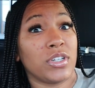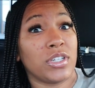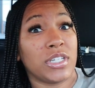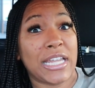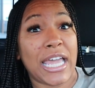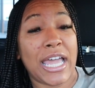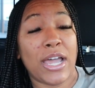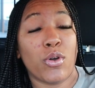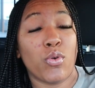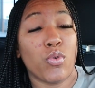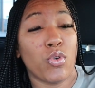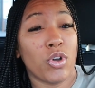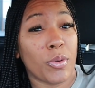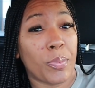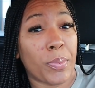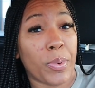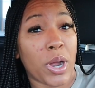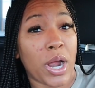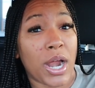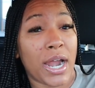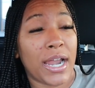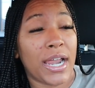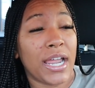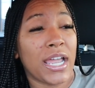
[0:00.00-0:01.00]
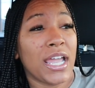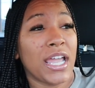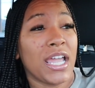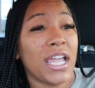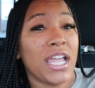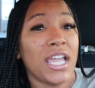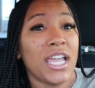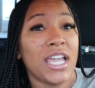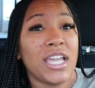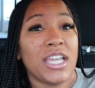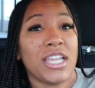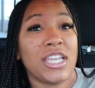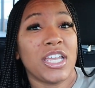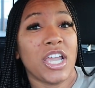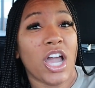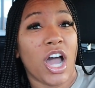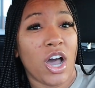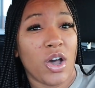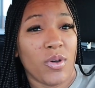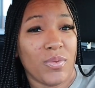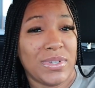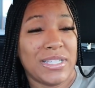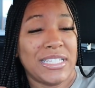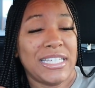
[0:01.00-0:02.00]
That hookah part,
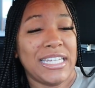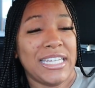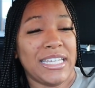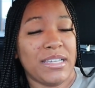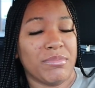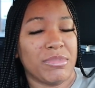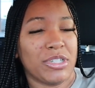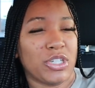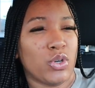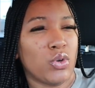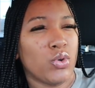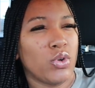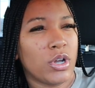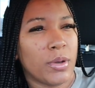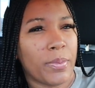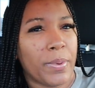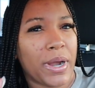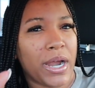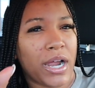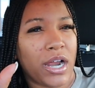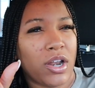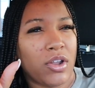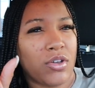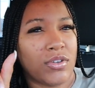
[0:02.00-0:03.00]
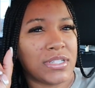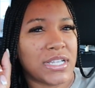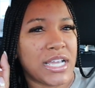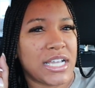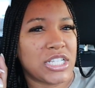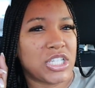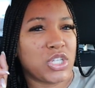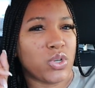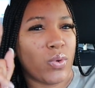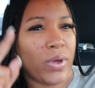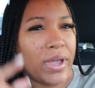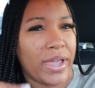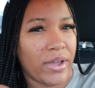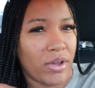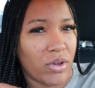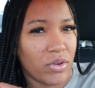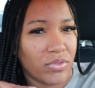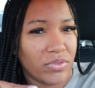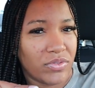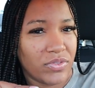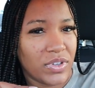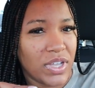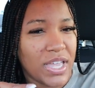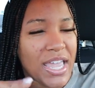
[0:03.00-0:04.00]
y'all, was lit. But the hookah part closed at
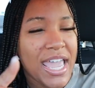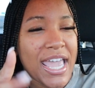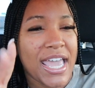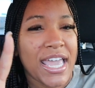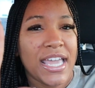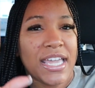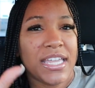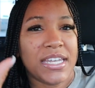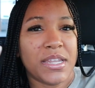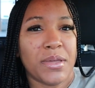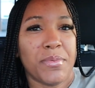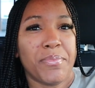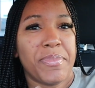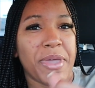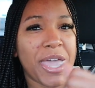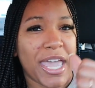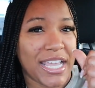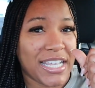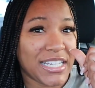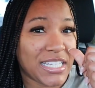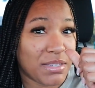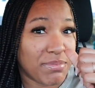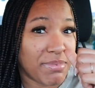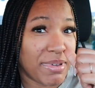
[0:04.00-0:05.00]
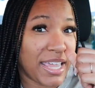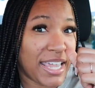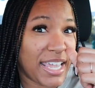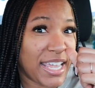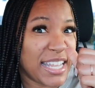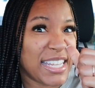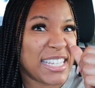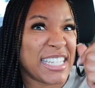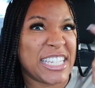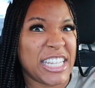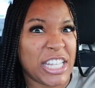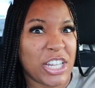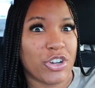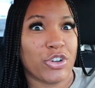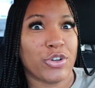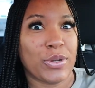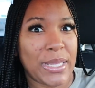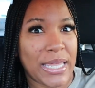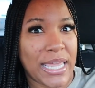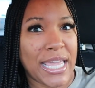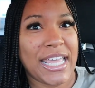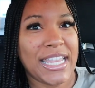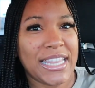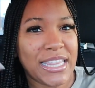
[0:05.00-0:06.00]
12. The basement is
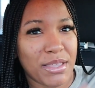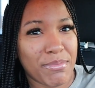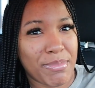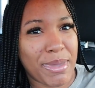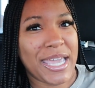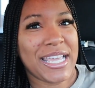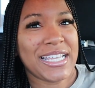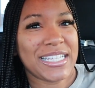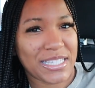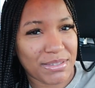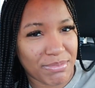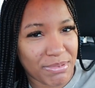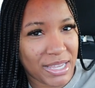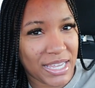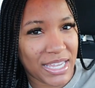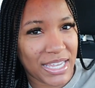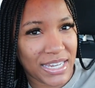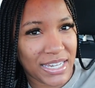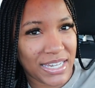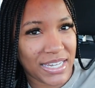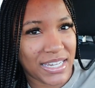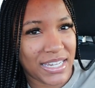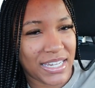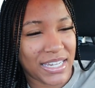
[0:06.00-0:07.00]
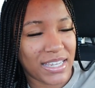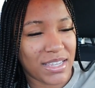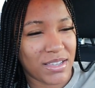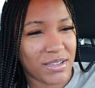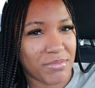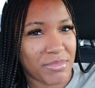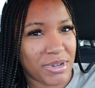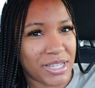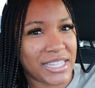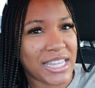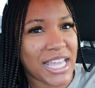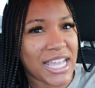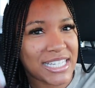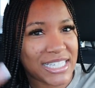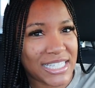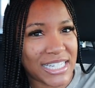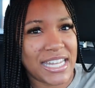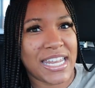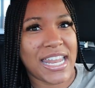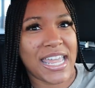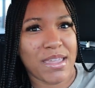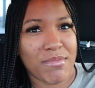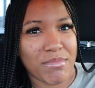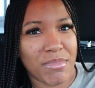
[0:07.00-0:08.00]
literally in the basement, but that's
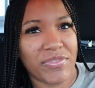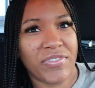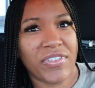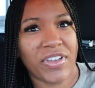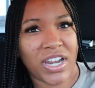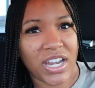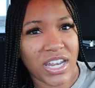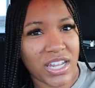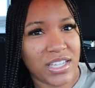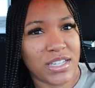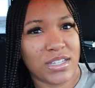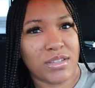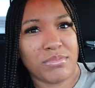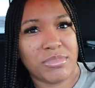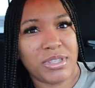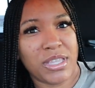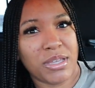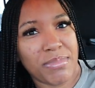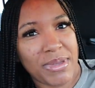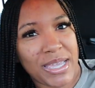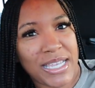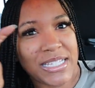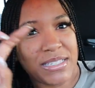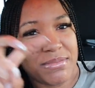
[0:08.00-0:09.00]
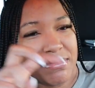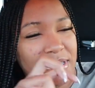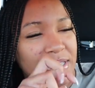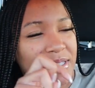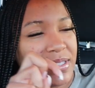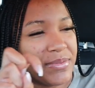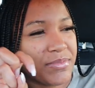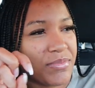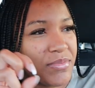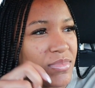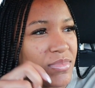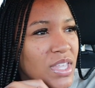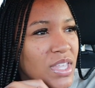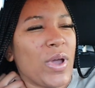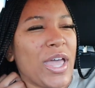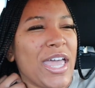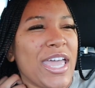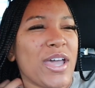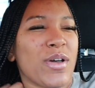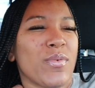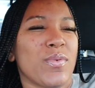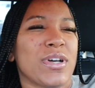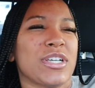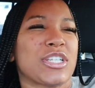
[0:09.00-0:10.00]
the name of the club, the basement.
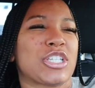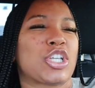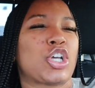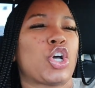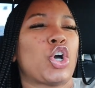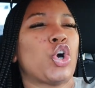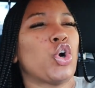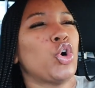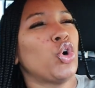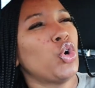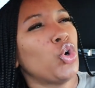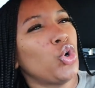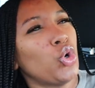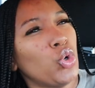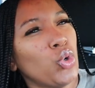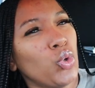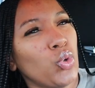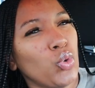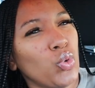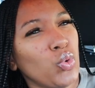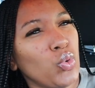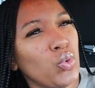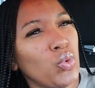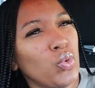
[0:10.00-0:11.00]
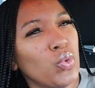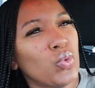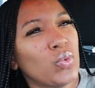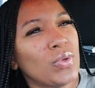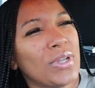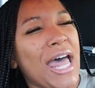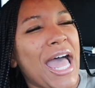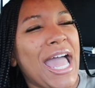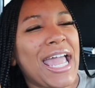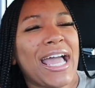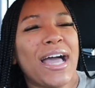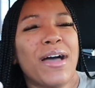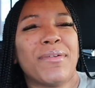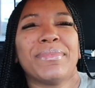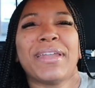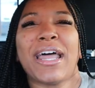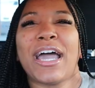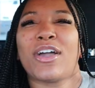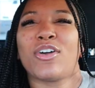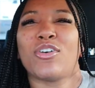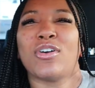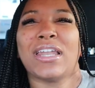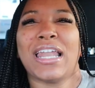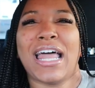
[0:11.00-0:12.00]
It was cool. Like, I'm
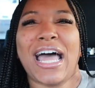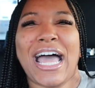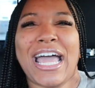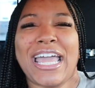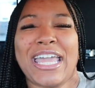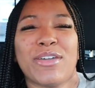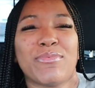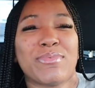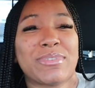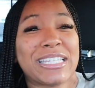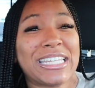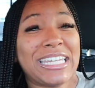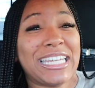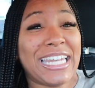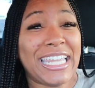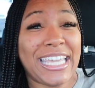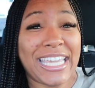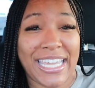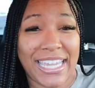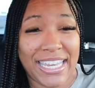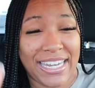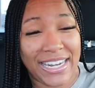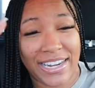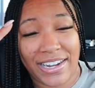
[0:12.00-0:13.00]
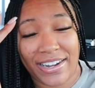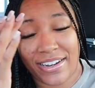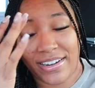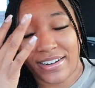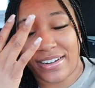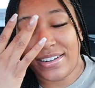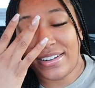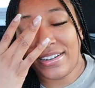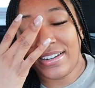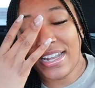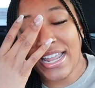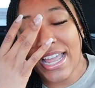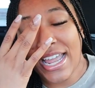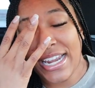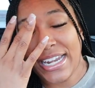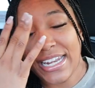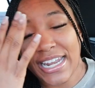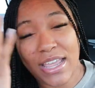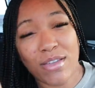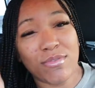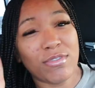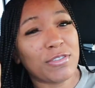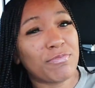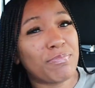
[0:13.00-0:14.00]
not gonna lie, it was lit in there. Like,
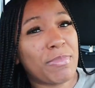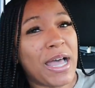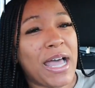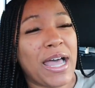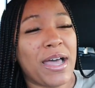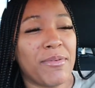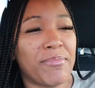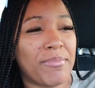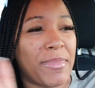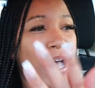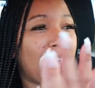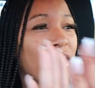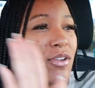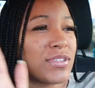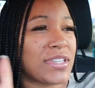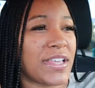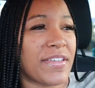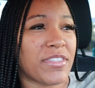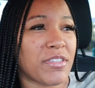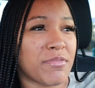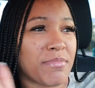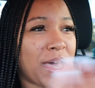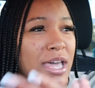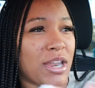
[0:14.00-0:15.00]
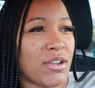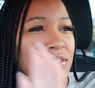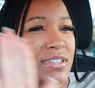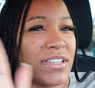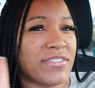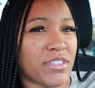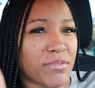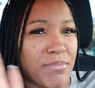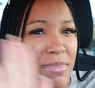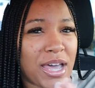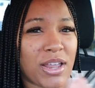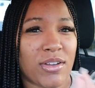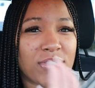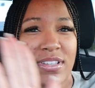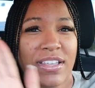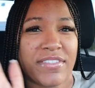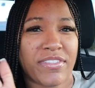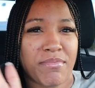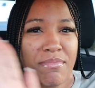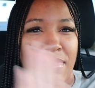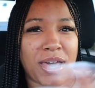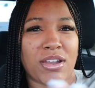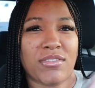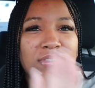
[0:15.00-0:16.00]
they was buying bottles after bottles after bottles
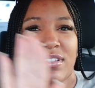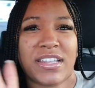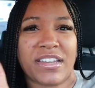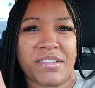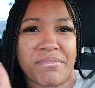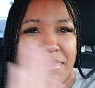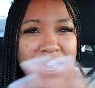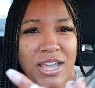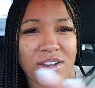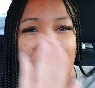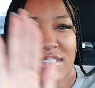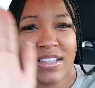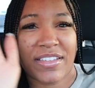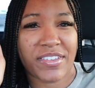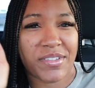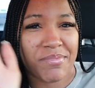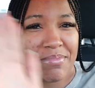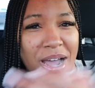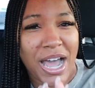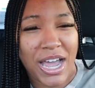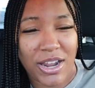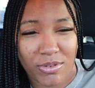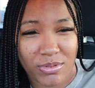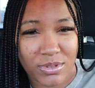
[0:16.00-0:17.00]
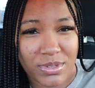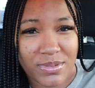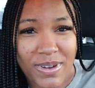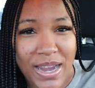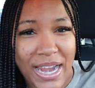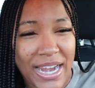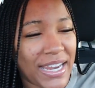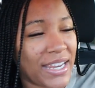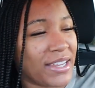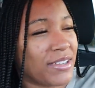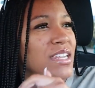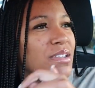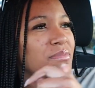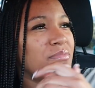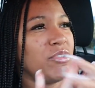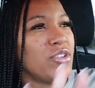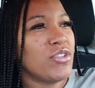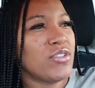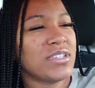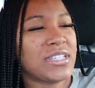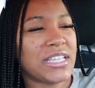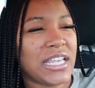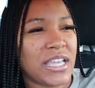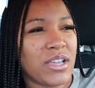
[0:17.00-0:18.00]
after bottles after bottles after bottles, right? The
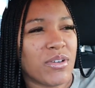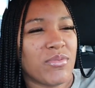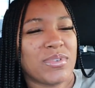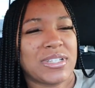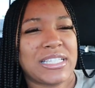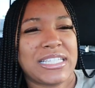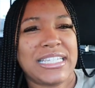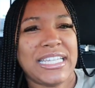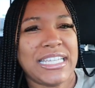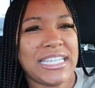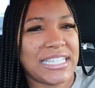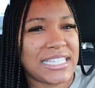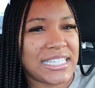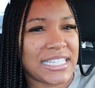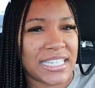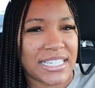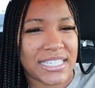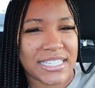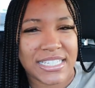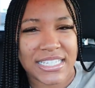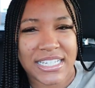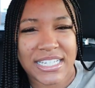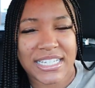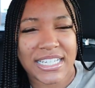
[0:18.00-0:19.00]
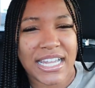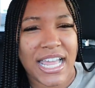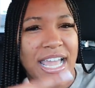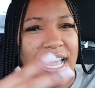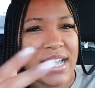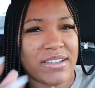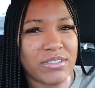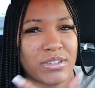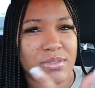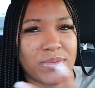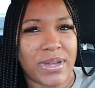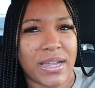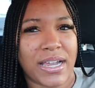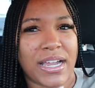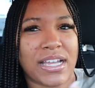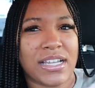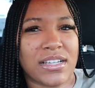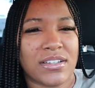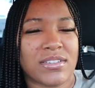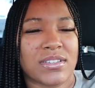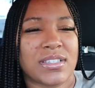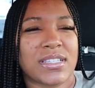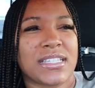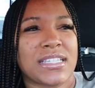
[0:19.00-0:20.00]
music was decent, just like everywhere
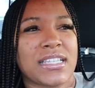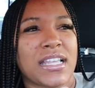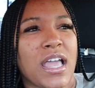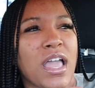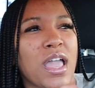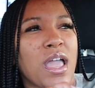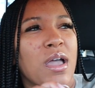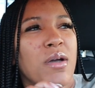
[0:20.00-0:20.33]
else.